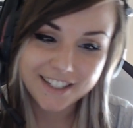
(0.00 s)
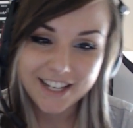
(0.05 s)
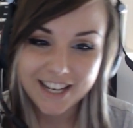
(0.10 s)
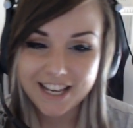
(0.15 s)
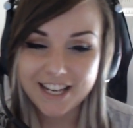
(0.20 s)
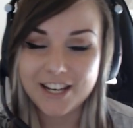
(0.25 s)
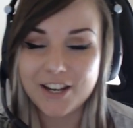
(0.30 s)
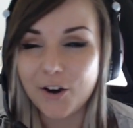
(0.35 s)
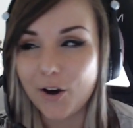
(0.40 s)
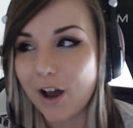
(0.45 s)

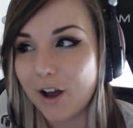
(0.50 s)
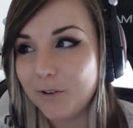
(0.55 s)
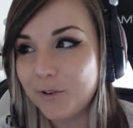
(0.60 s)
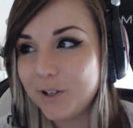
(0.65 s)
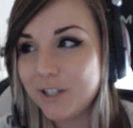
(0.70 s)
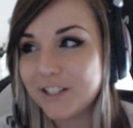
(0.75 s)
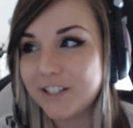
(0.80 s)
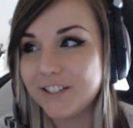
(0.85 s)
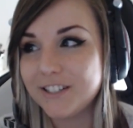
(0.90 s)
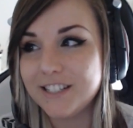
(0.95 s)
No, I
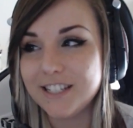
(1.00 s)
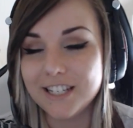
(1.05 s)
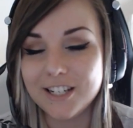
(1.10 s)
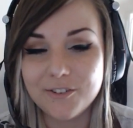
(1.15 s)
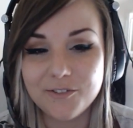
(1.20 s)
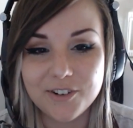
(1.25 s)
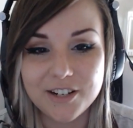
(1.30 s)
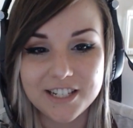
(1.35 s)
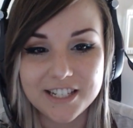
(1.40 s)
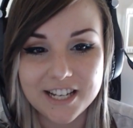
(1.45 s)
wouldn't consider
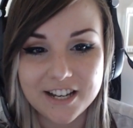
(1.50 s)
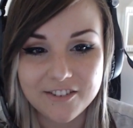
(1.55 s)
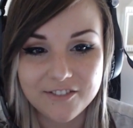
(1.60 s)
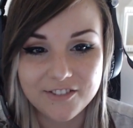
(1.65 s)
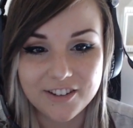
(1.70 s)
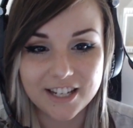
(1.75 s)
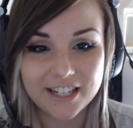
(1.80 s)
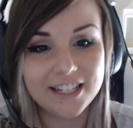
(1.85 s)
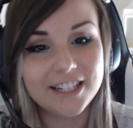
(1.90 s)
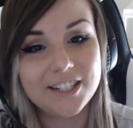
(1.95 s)

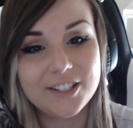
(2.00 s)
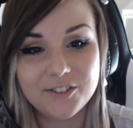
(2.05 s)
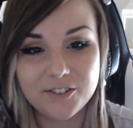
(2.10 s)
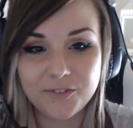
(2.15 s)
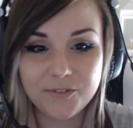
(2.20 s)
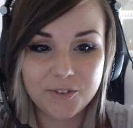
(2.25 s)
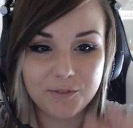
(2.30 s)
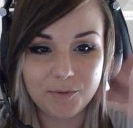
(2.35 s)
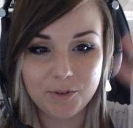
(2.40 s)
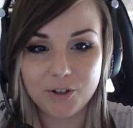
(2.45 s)
myself like
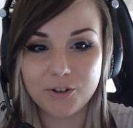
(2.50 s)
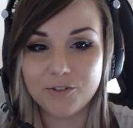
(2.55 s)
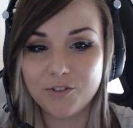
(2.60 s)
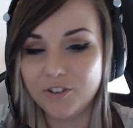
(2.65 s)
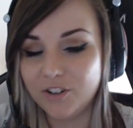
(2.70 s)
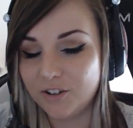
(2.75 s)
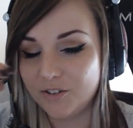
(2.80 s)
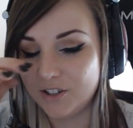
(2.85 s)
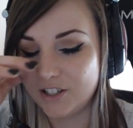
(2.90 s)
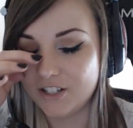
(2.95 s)
extremely beautiful
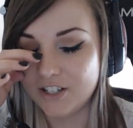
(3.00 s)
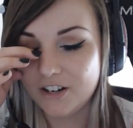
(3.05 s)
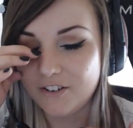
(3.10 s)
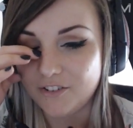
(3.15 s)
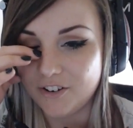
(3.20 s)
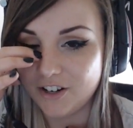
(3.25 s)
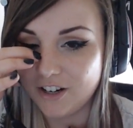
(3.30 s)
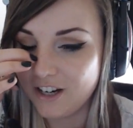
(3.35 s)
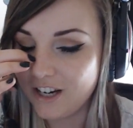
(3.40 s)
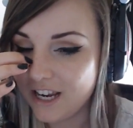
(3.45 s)
or
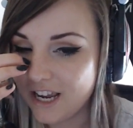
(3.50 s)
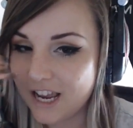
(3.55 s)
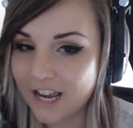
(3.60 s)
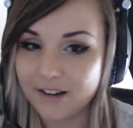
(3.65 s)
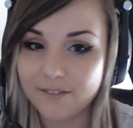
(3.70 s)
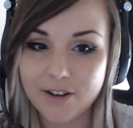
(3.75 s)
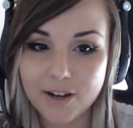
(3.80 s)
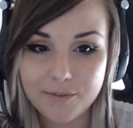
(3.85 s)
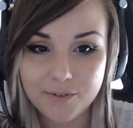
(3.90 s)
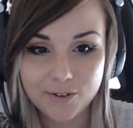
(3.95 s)
whatsoever.
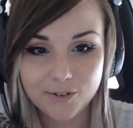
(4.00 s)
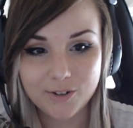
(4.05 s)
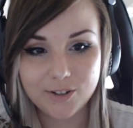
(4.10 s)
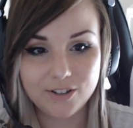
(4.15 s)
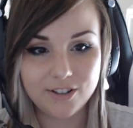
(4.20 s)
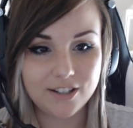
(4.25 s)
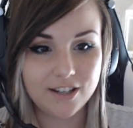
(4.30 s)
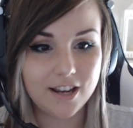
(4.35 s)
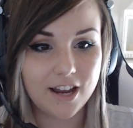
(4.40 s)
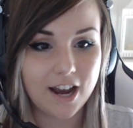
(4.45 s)
I'm happy
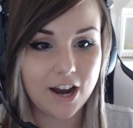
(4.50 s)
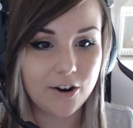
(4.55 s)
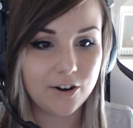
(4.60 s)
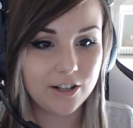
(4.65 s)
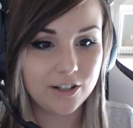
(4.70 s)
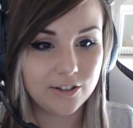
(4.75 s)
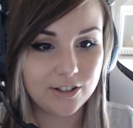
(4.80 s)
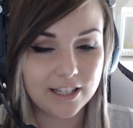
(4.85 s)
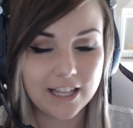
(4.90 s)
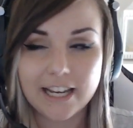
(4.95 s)
with how I
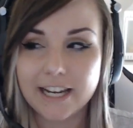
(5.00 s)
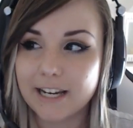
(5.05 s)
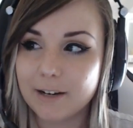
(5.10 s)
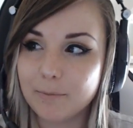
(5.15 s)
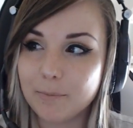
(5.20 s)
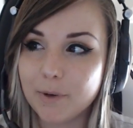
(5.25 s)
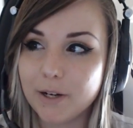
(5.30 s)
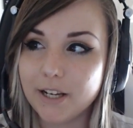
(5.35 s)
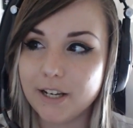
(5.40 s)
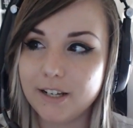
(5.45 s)
look like,
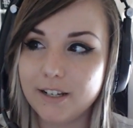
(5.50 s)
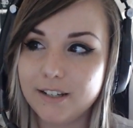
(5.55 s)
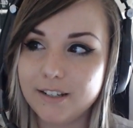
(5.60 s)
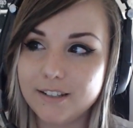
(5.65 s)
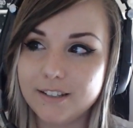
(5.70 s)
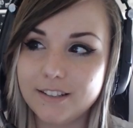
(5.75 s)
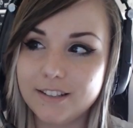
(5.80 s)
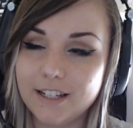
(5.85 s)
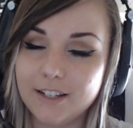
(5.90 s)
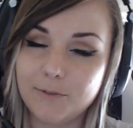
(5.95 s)
but
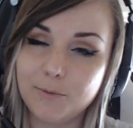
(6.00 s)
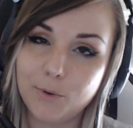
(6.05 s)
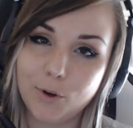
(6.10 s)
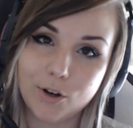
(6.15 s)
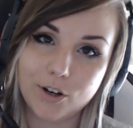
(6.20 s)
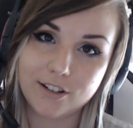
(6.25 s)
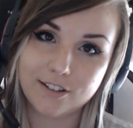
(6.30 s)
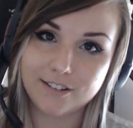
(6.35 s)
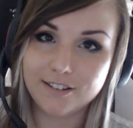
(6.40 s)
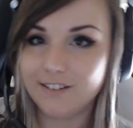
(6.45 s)
let's be
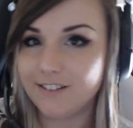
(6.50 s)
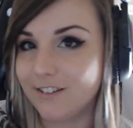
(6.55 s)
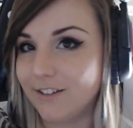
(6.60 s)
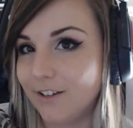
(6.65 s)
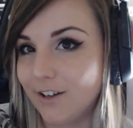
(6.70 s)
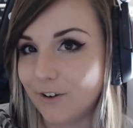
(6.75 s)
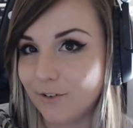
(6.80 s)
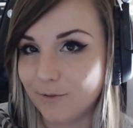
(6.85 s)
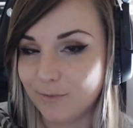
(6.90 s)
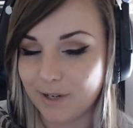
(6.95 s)
honest, it's a
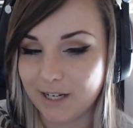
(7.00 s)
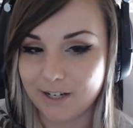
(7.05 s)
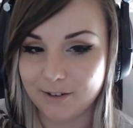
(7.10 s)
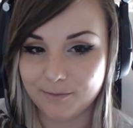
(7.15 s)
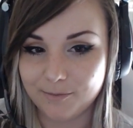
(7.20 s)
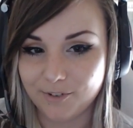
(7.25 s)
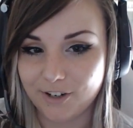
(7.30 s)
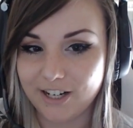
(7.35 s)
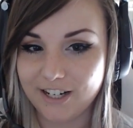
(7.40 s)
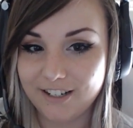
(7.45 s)
lot of makeup,
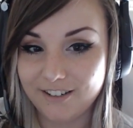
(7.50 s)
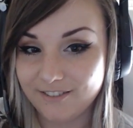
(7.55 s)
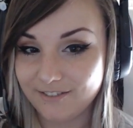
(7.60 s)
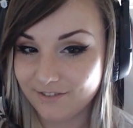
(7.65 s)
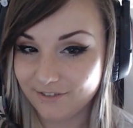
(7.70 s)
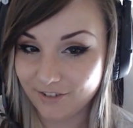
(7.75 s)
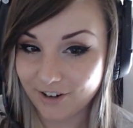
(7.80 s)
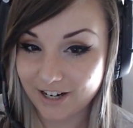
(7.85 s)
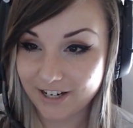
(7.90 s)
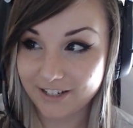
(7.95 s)
right?
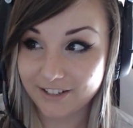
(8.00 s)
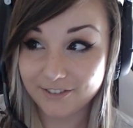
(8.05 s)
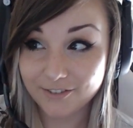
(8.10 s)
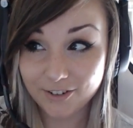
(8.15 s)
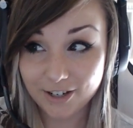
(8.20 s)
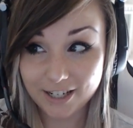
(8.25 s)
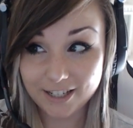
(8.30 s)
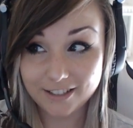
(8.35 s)
Right? Right?